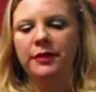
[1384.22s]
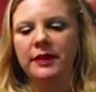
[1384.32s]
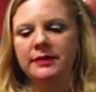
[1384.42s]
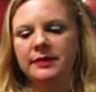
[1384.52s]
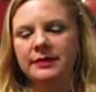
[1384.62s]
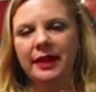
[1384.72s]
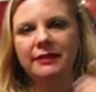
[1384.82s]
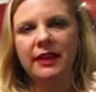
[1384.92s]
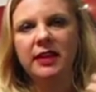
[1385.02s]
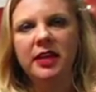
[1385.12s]
this. It's like
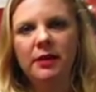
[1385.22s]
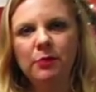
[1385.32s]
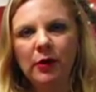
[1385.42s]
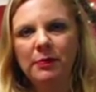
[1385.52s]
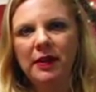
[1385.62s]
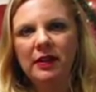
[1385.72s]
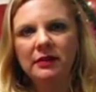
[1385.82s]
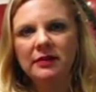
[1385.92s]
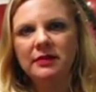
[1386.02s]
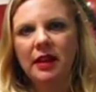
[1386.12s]
they keep repeating
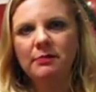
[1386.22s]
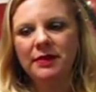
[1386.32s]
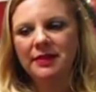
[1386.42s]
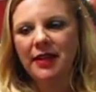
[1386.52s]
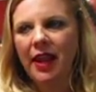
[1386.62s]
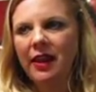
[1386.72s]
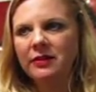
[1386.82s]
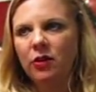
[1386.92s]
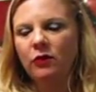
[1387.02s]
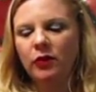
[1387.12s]
the same
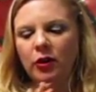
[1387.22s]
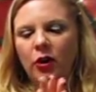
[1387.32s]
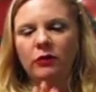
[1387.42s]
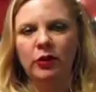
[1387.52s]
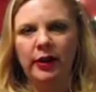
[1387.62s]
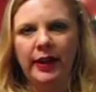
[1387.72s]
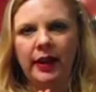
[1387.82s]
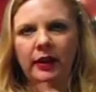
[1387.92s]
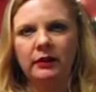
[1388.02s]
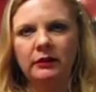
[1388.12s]
mistakes over and over
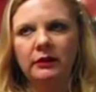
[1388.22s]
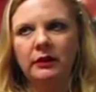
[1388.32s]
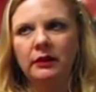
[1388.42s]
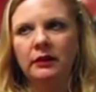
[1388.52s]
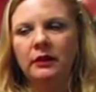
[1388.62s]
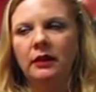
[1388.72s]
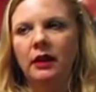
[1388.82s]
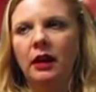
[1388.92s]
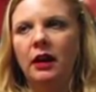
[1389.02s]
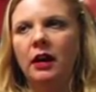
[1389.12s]
again.
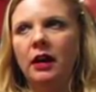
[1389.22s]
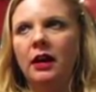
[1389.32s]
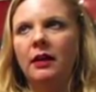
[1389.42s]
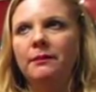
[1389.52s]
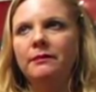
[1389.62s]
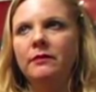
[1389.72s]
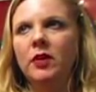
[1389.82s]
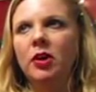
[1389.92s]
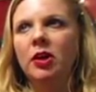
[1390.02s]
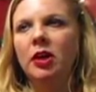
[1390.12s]

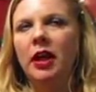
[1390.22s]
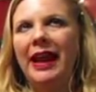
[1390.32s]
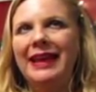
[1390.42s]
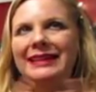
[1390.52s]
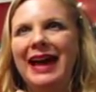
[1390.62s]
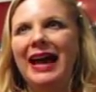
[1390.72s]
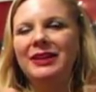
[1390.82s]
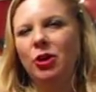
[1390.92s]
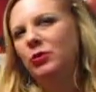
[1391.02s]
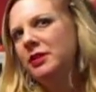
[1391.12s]
And not
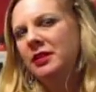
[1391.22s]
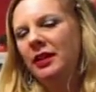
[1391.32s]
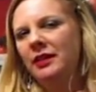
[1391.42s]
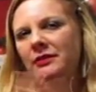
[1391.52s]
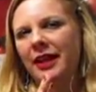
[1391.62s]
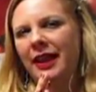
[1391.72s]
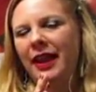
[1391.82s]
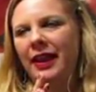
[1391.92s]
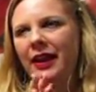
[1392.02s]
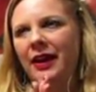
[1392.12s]
noticing, like,
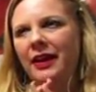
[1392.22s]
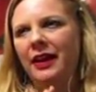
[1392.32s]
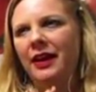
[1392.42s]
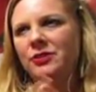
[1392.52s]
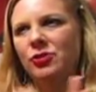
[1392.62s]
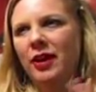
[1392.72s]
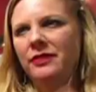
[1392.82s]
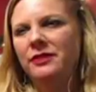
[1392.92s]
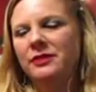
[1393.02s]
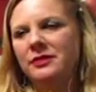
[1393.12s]
hey, I
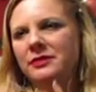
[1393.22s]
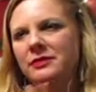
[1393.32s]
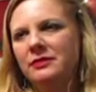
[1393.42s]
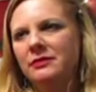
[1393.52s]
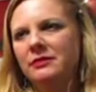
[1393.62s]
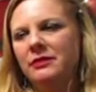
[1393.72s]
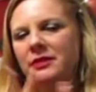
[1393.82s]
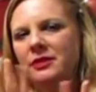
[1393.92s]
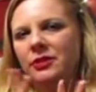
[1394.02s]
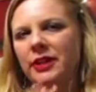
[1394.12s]
tried these
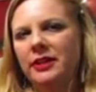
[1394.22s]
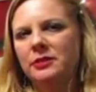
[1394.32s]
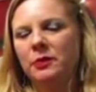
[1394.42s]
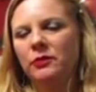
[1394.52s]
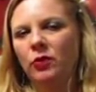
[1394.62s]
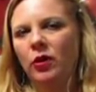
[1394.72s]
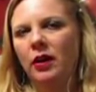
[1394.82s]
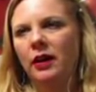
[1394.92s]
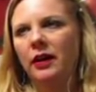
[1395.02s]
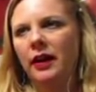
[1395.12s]
ingredients
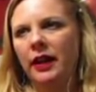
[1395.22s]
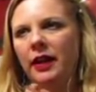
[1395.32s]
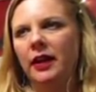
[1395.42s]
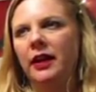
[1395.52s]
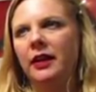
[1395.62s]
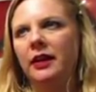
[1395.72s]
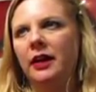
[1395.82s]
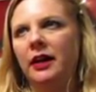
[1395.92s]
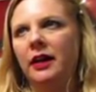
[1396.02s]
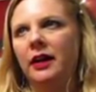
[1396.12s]
before, and
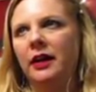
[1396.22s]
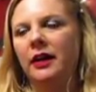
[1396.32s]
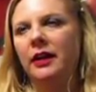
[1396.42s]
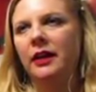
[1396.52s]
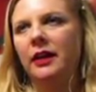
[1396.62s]
I